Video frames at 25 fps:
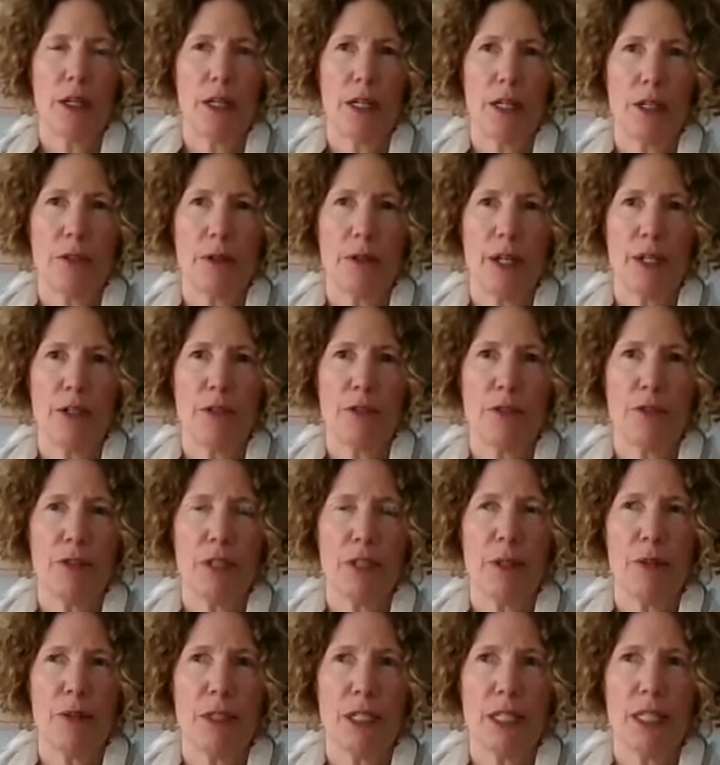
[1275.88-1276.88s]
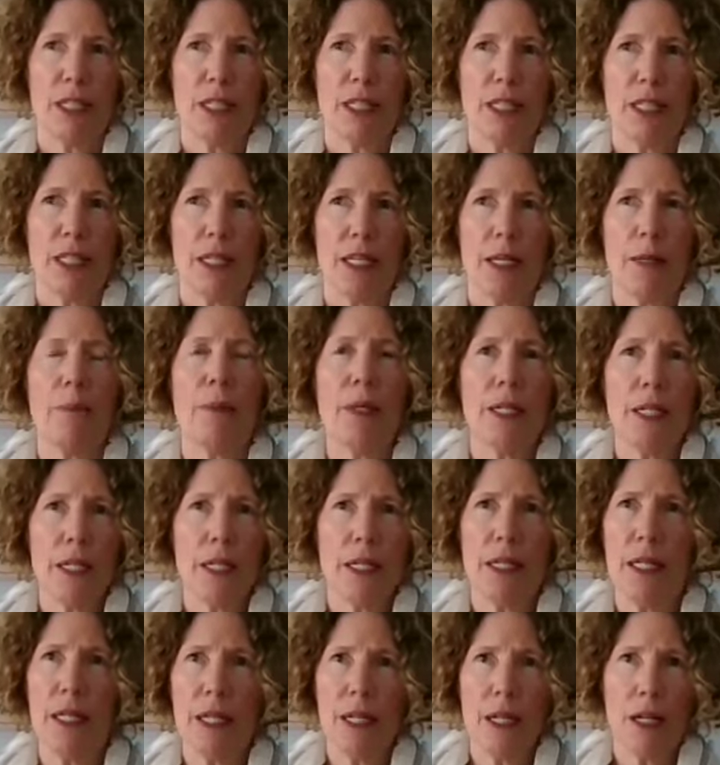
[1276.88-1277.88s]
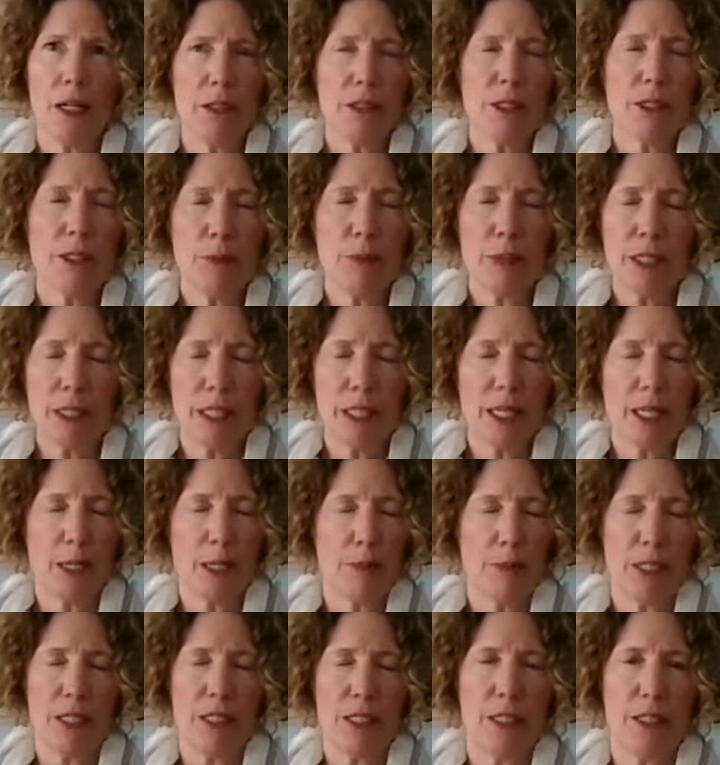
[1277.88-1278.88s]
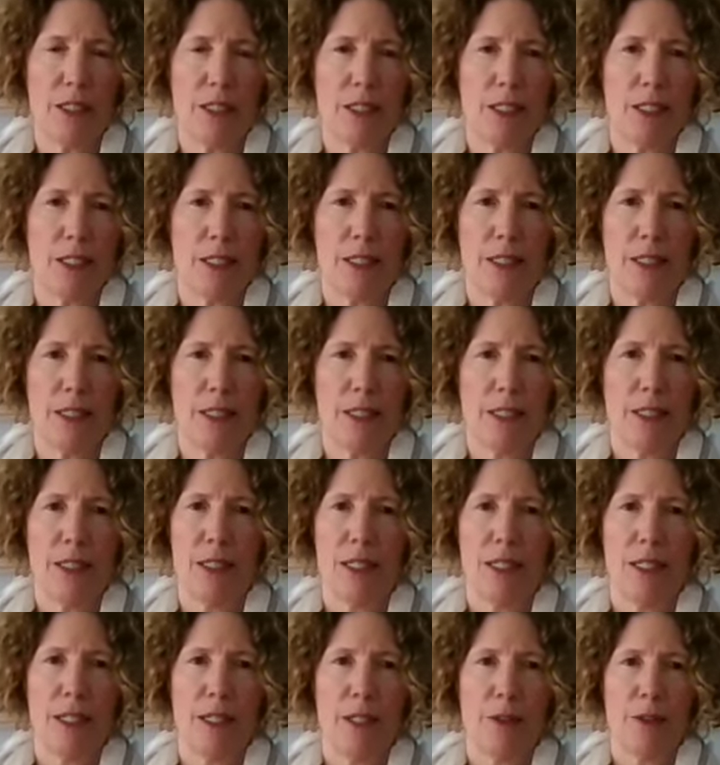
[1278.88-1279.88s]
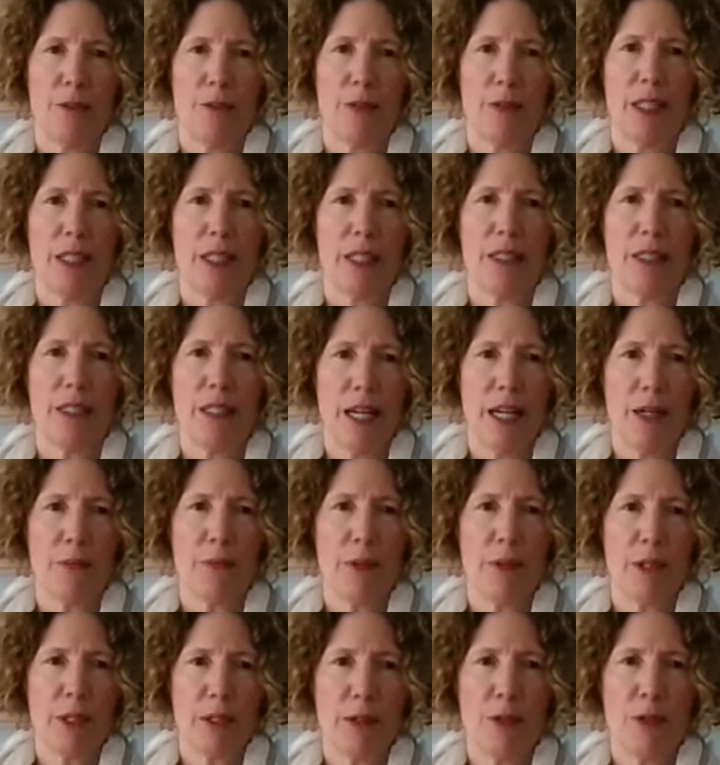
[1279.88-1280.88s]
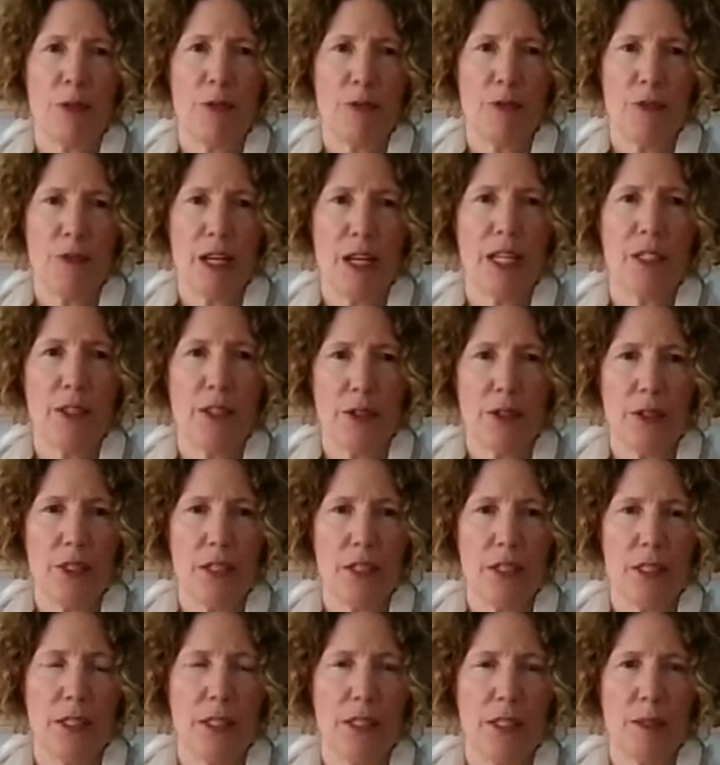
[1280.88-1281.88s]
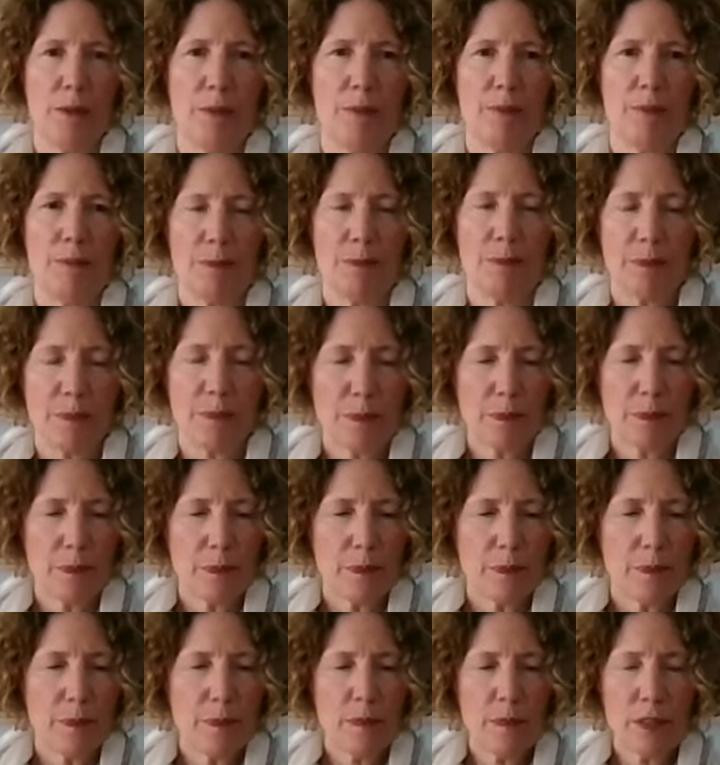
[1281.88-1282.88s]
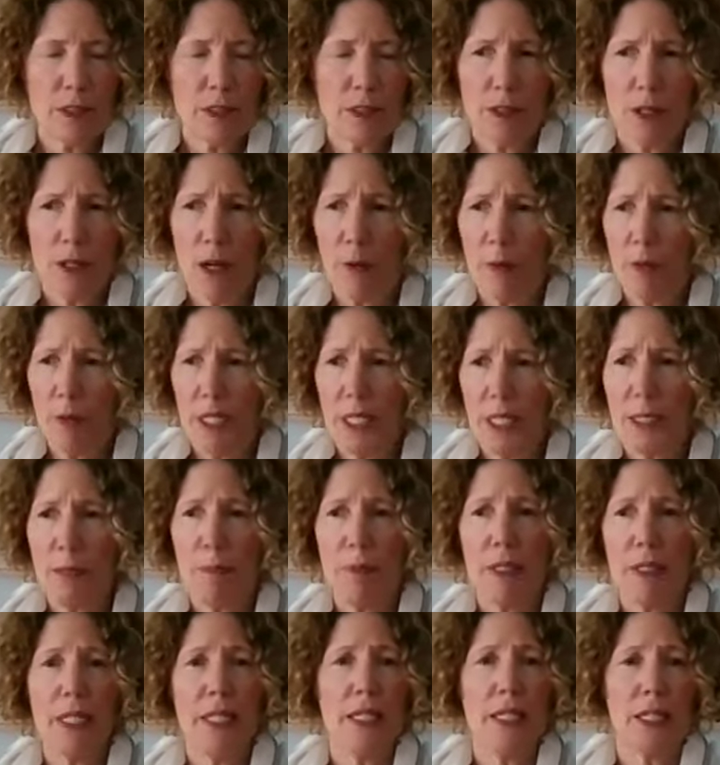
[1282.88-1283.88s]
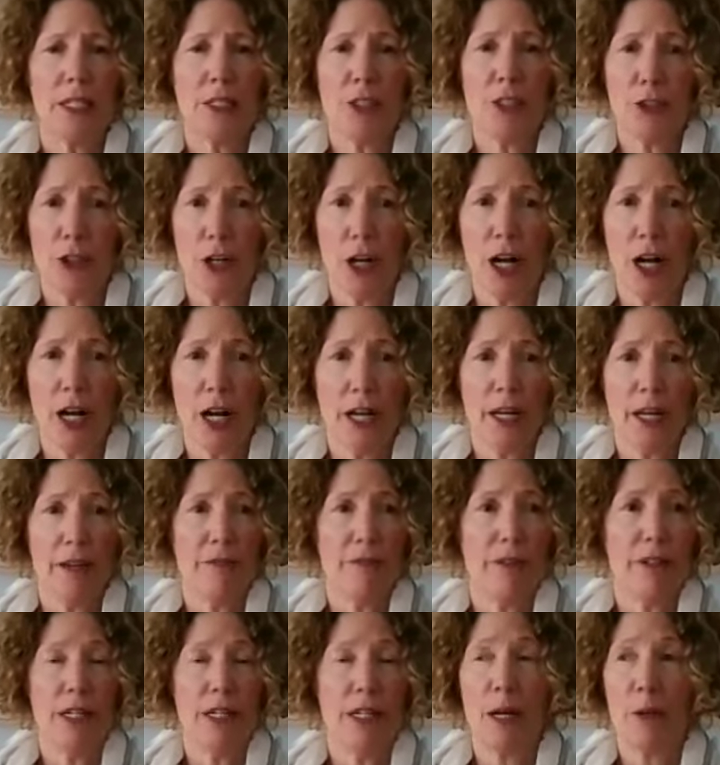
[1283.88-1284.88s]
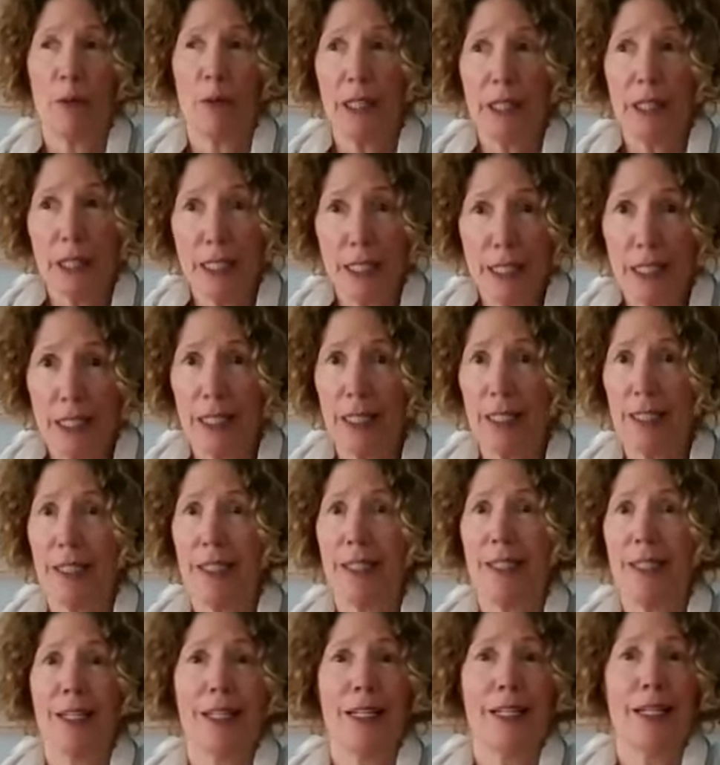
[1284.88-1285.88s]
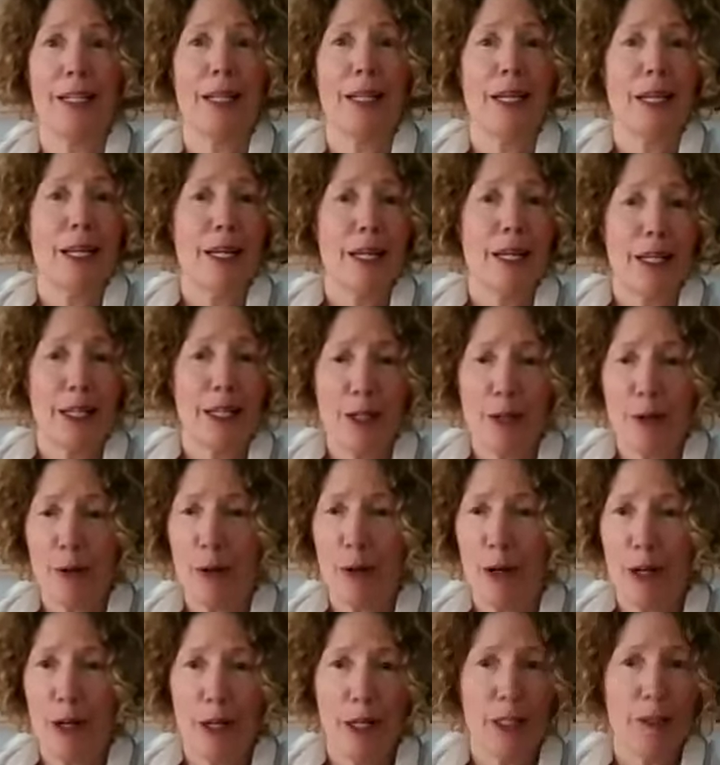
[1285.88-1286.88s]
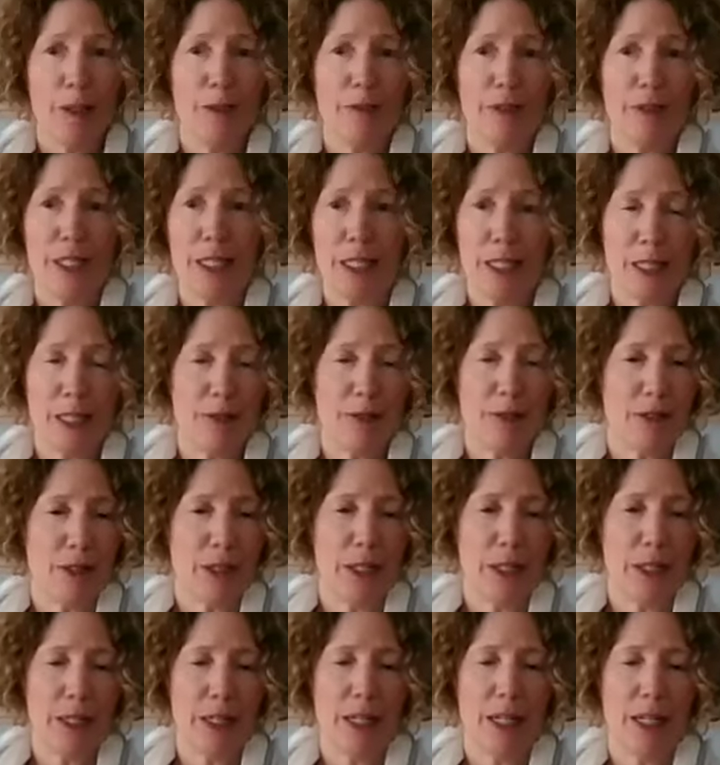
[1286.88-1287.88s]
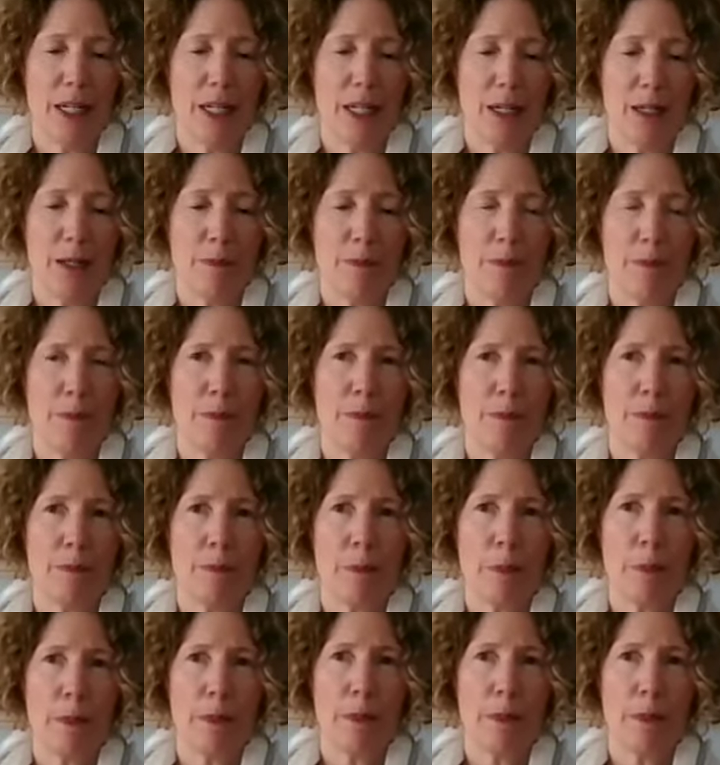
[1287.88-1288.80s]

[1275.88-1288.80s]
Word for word: a greater frequency. I mean, it ultimately helps us just really align with our own value system. So how we speak and drive, and how we listen, and you know, all of these different um,